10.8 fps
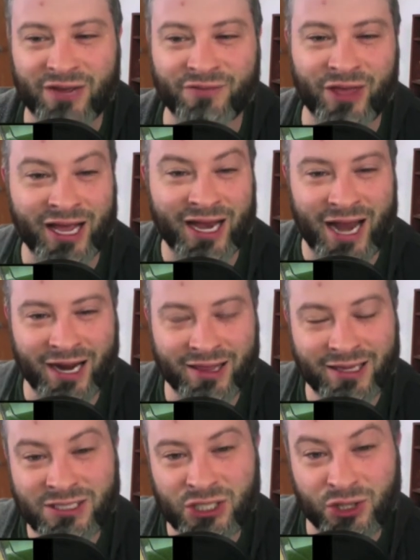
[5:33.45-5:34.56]
if they connect
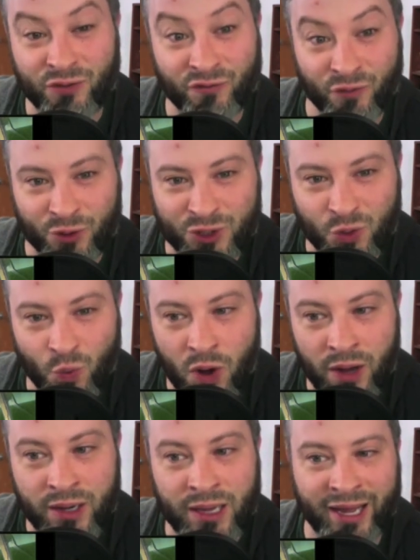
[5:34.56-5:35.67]
this to the first
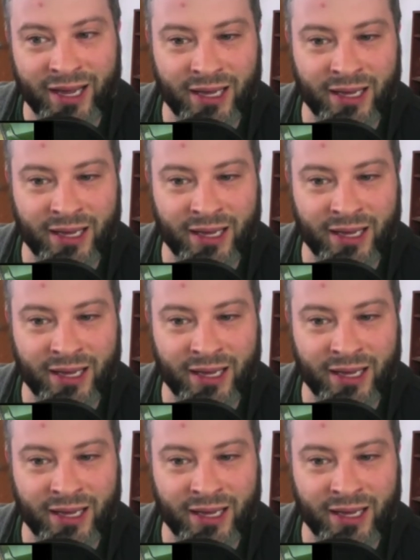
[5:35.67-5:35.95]
one, like,